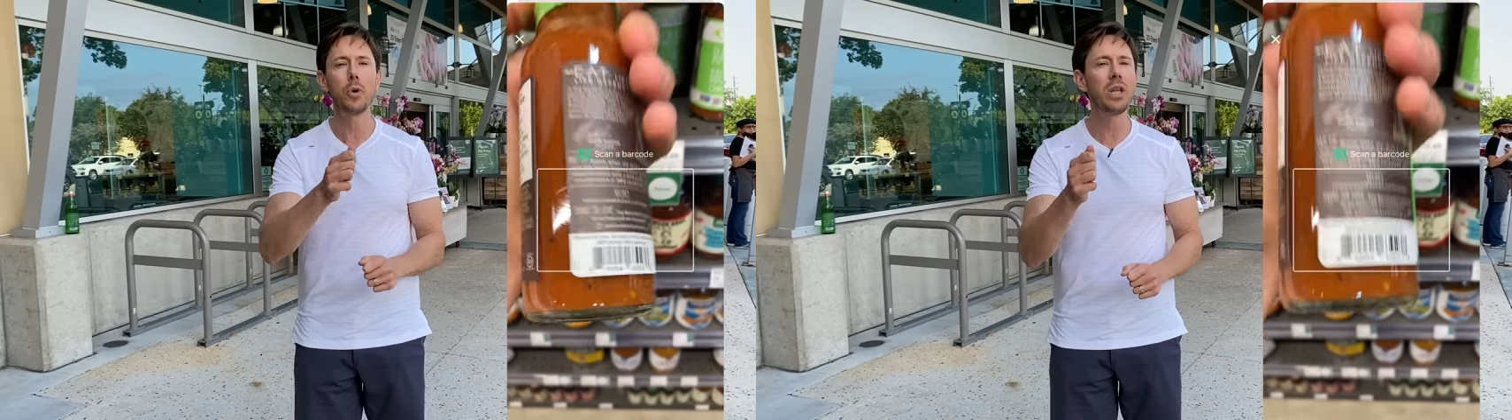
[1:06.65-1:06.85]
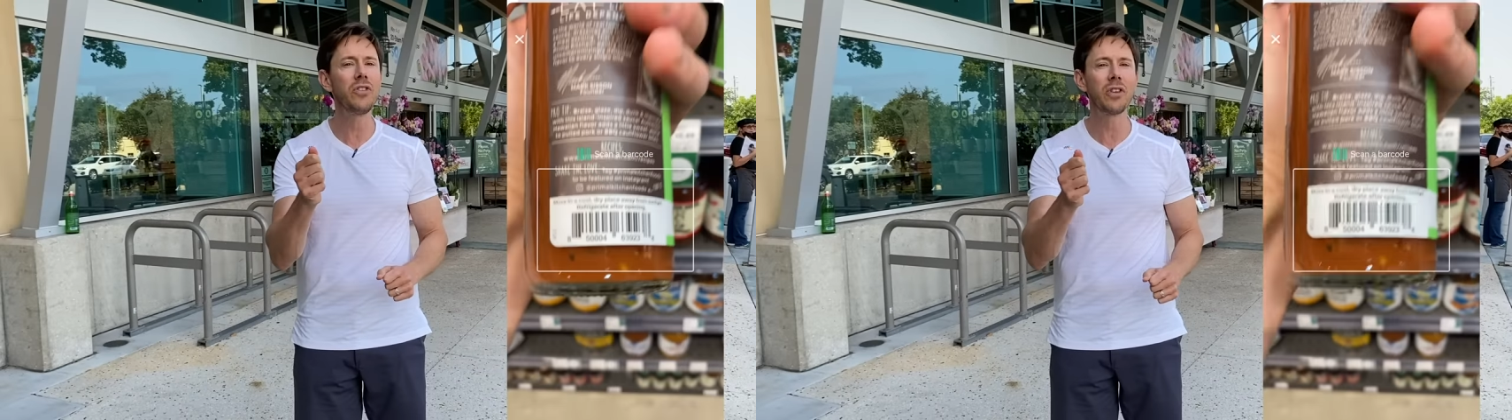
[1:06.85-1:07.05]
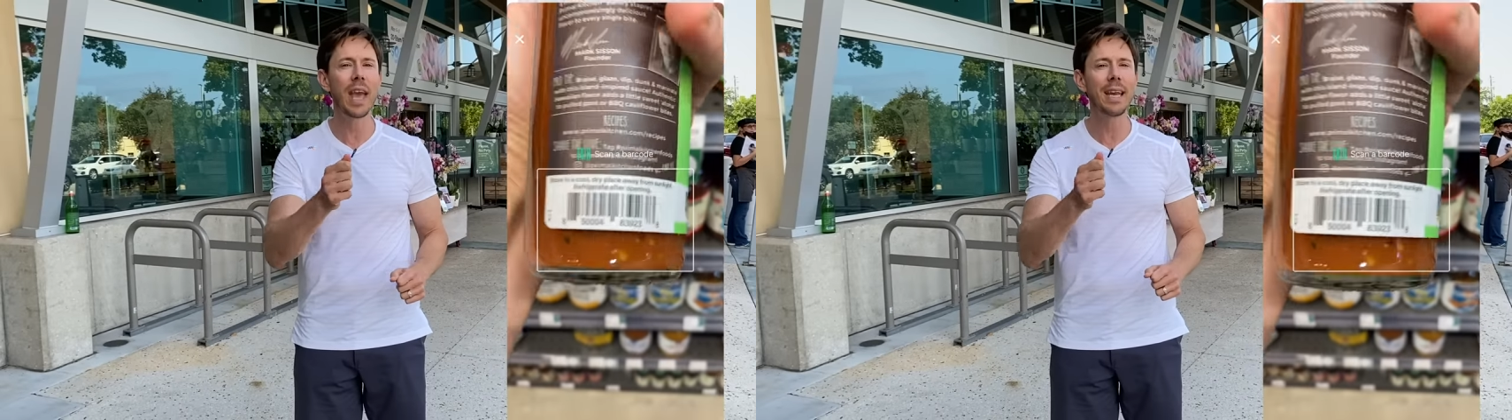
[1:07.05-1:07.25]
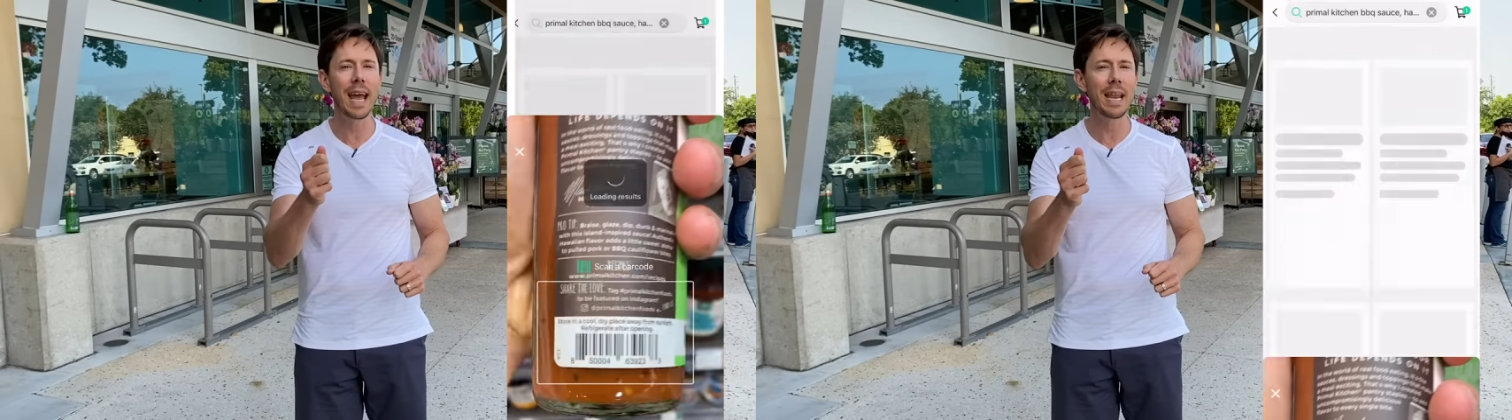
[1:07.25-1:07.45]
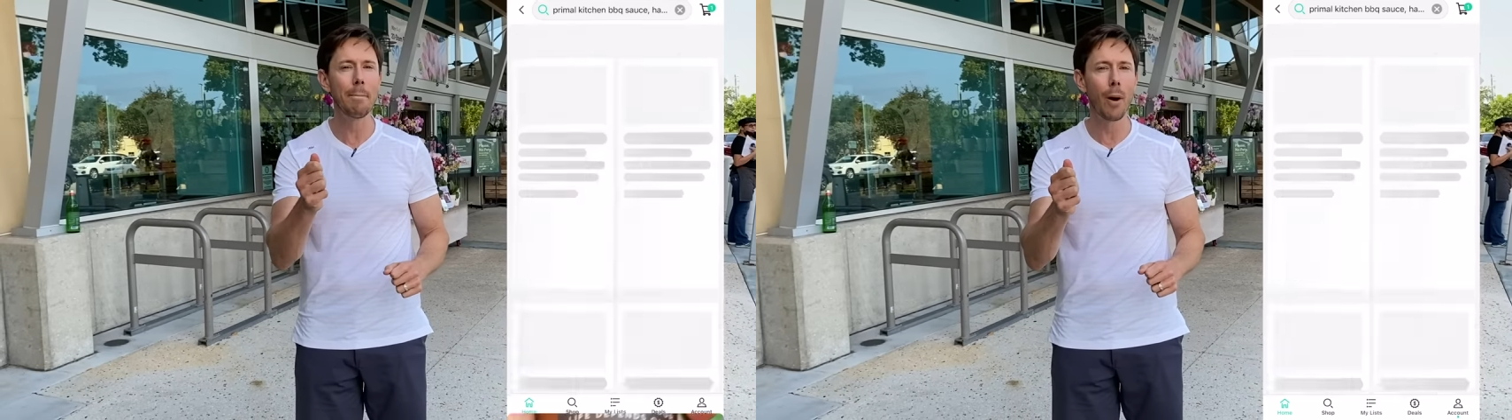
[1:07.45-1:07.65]
you can scan
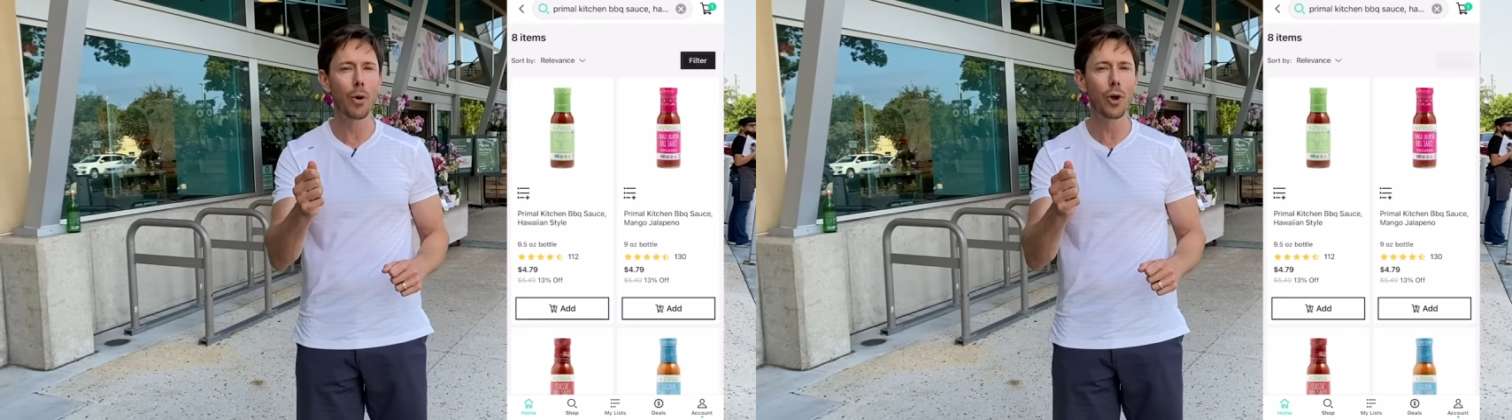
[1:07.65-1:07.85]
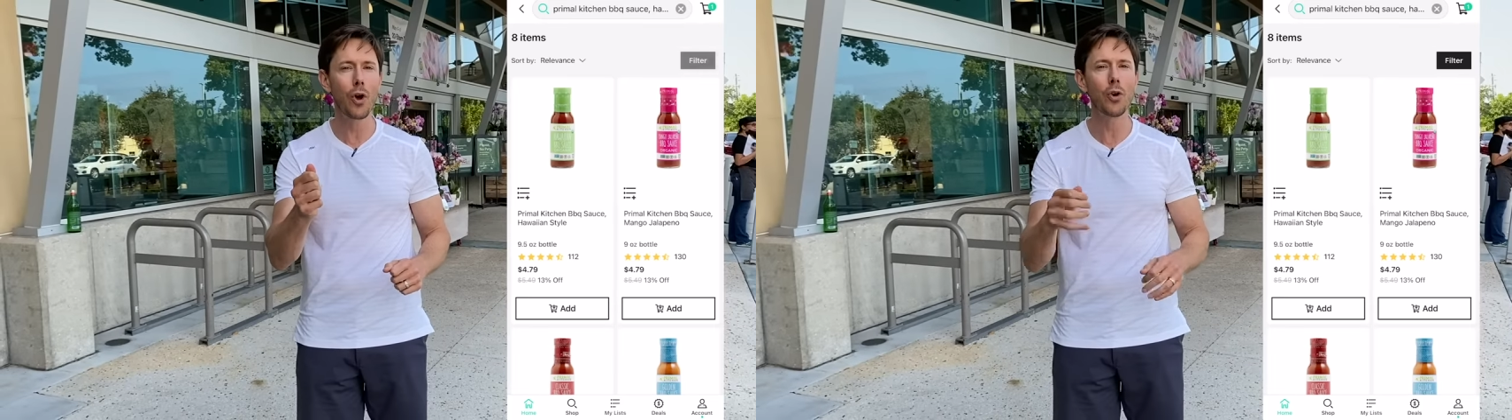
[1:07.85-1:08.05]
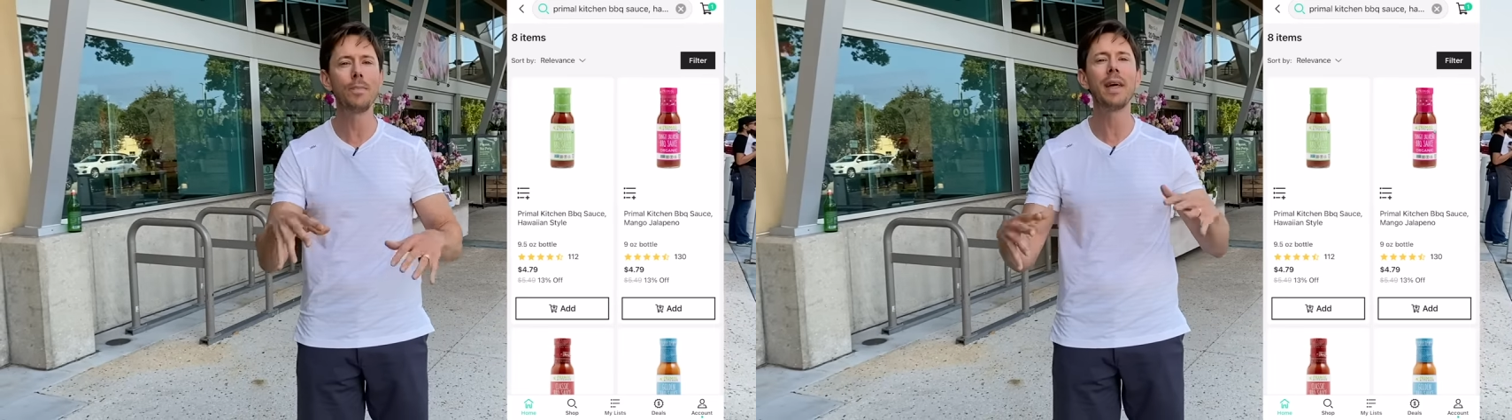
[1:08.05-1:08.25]
any barcode